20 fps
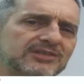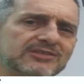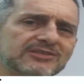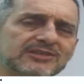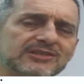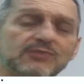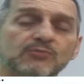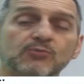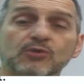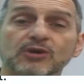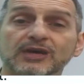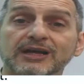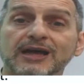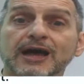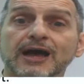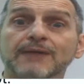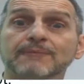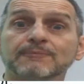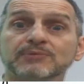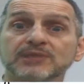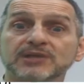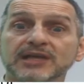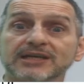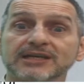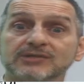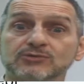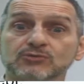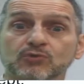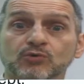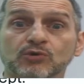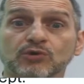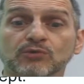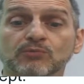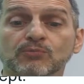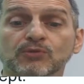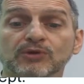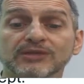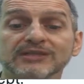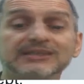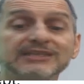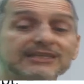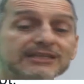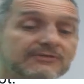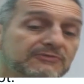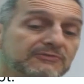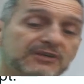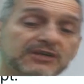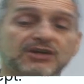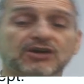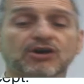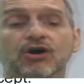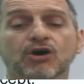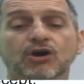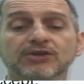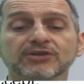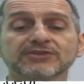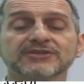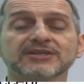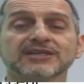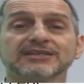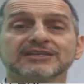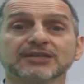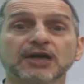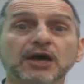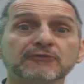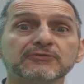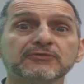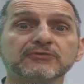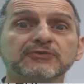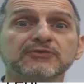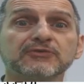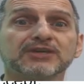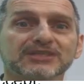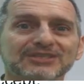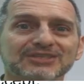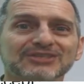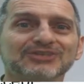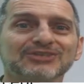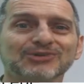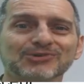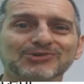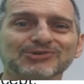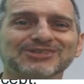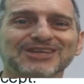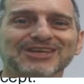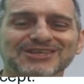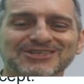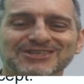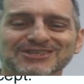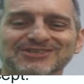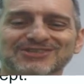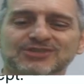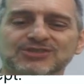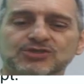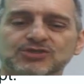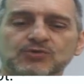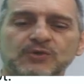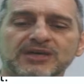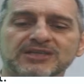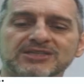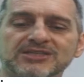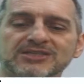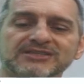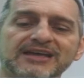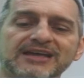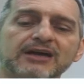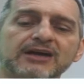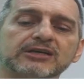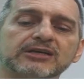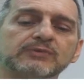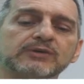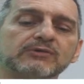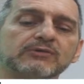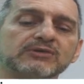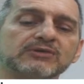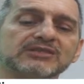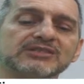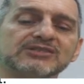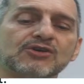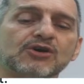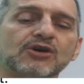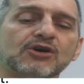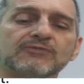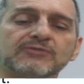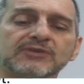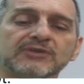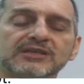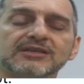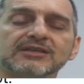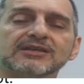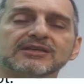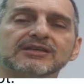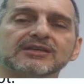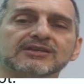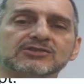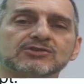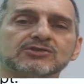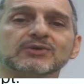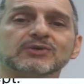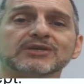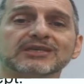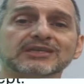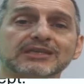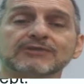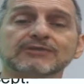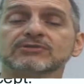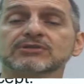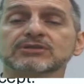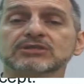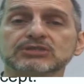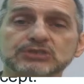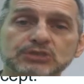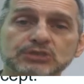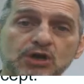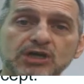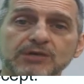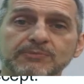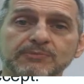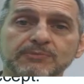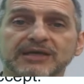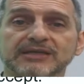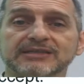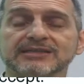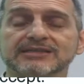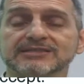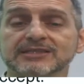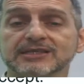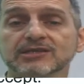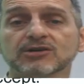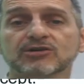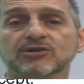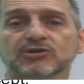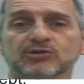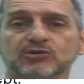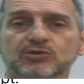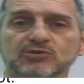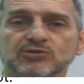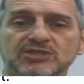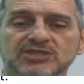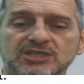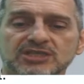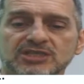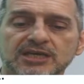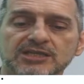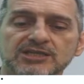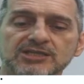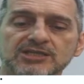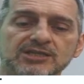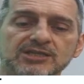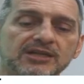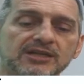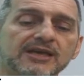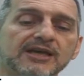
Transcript: that are more complex or more difficult, tough negotiation situations, how can we resolve it? So we can even talk about this in our negotiation.